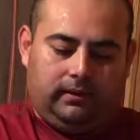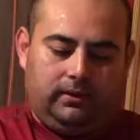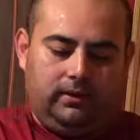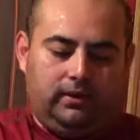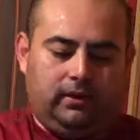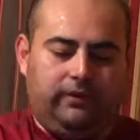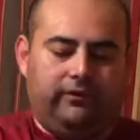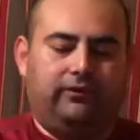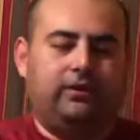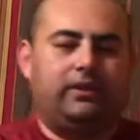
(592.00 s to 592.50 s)
You
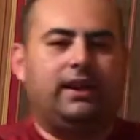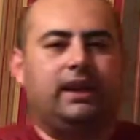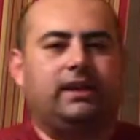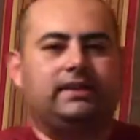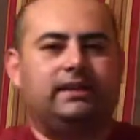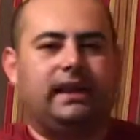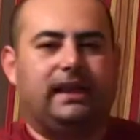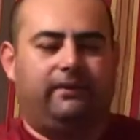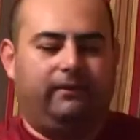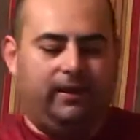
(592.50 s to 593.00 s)
know, if you
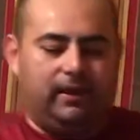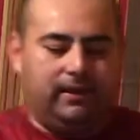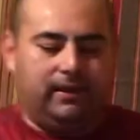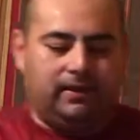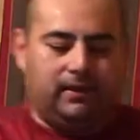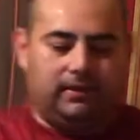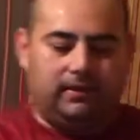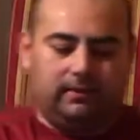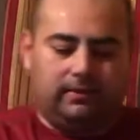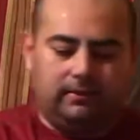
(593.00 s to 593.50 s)
guys have like
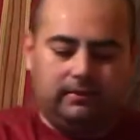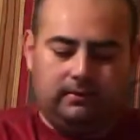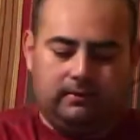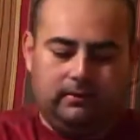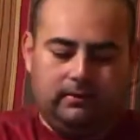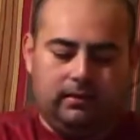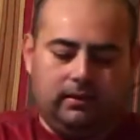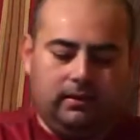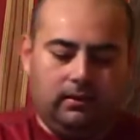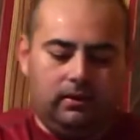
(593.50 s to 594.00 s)

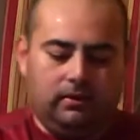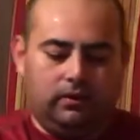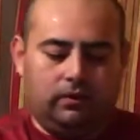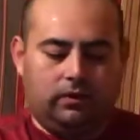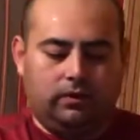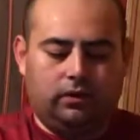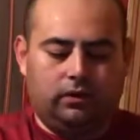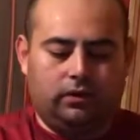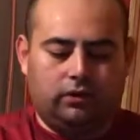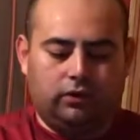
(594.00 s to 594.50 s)

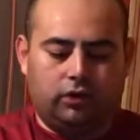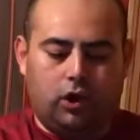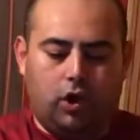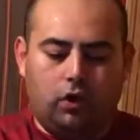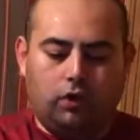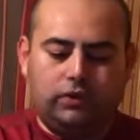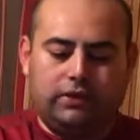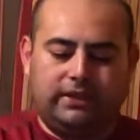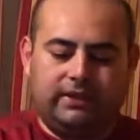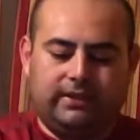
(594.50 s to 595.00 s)
one of those
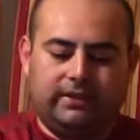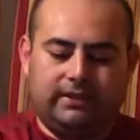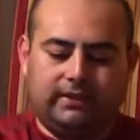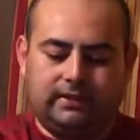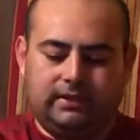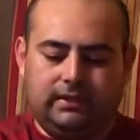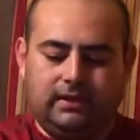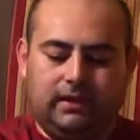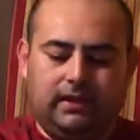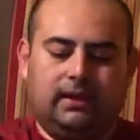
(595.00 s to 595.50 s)

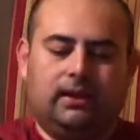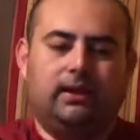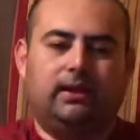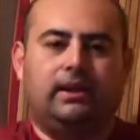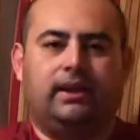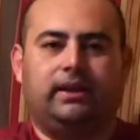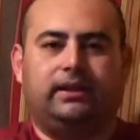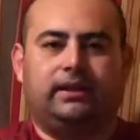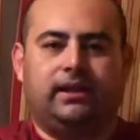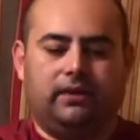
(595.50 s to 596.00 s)
hoses
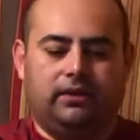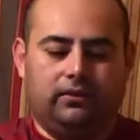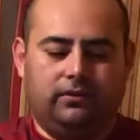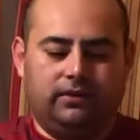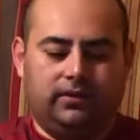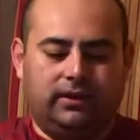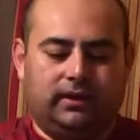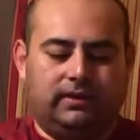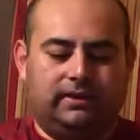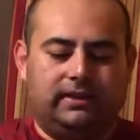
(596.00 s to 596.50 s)
like they
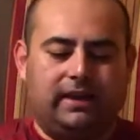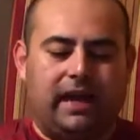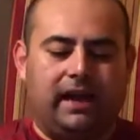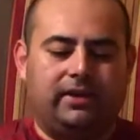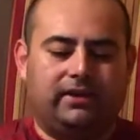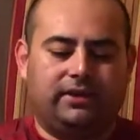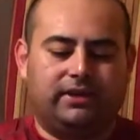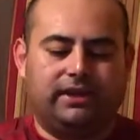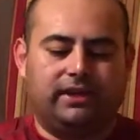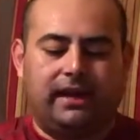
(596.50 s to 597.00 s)
use in
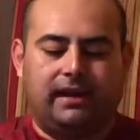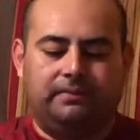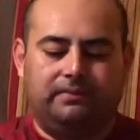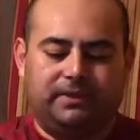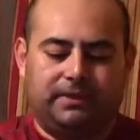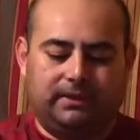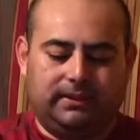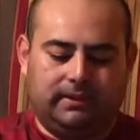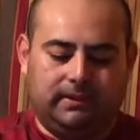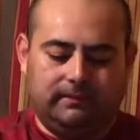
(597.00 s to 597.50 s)
tire
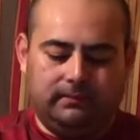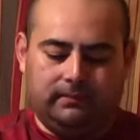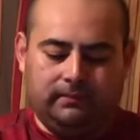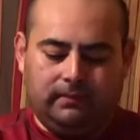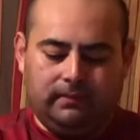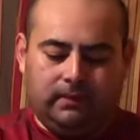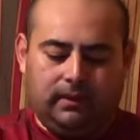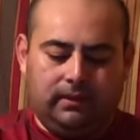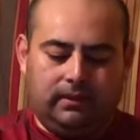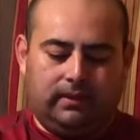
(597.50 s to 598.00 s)
shops
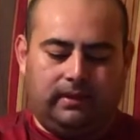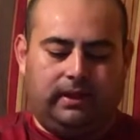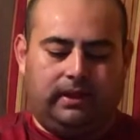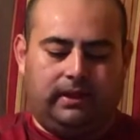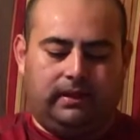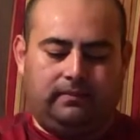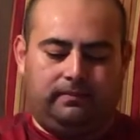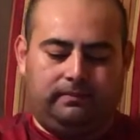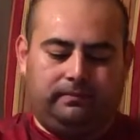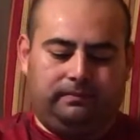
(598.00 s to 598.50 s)

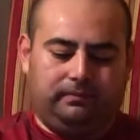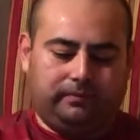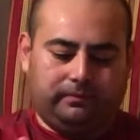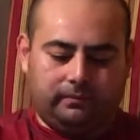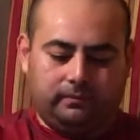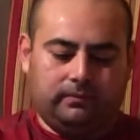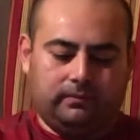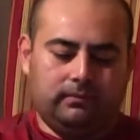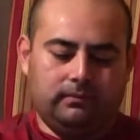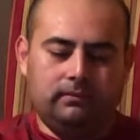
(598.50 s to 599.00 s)
that
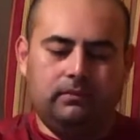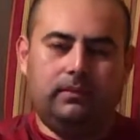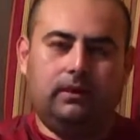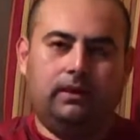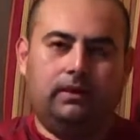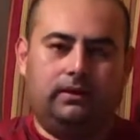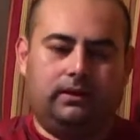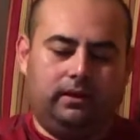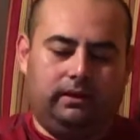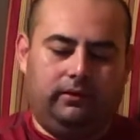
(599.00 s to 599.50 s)

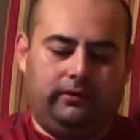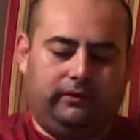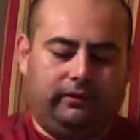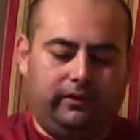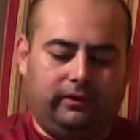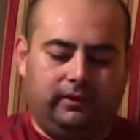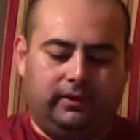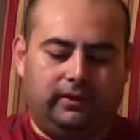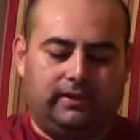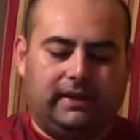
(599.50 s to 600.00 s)
you
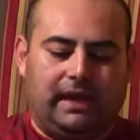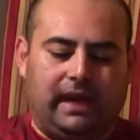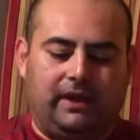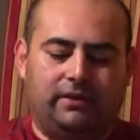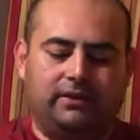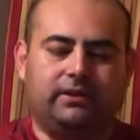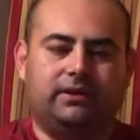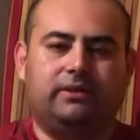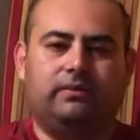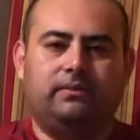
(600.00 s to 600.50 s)
fill the
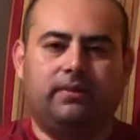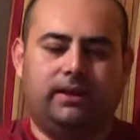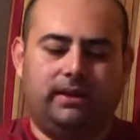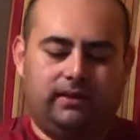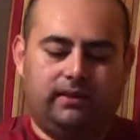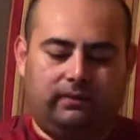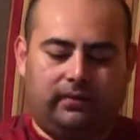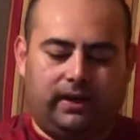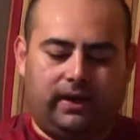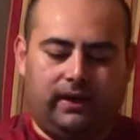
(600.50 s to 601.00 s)
tires up with
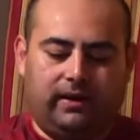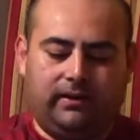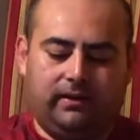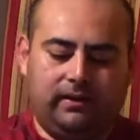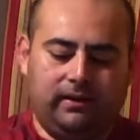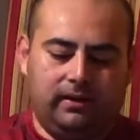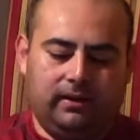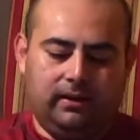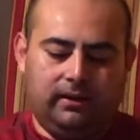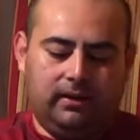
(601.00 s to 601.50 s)

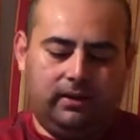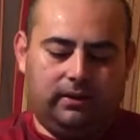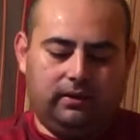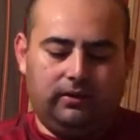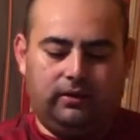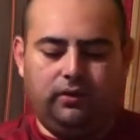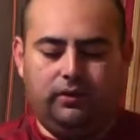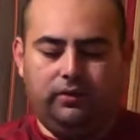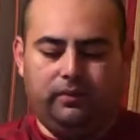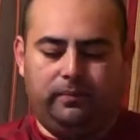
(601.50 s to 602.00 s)
air,
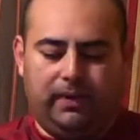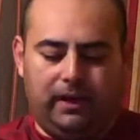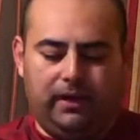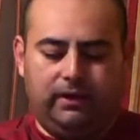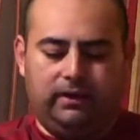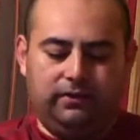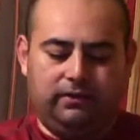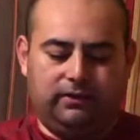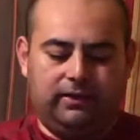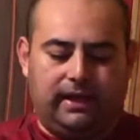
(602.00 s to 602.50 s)
you could
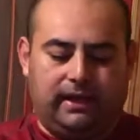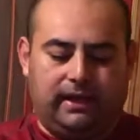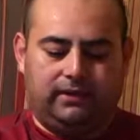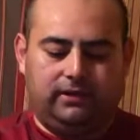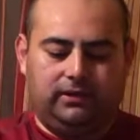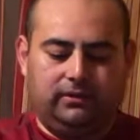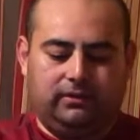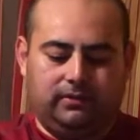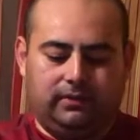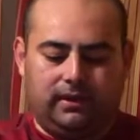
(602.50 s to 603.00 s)
probably use
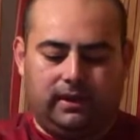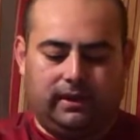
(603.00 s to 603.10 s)
too.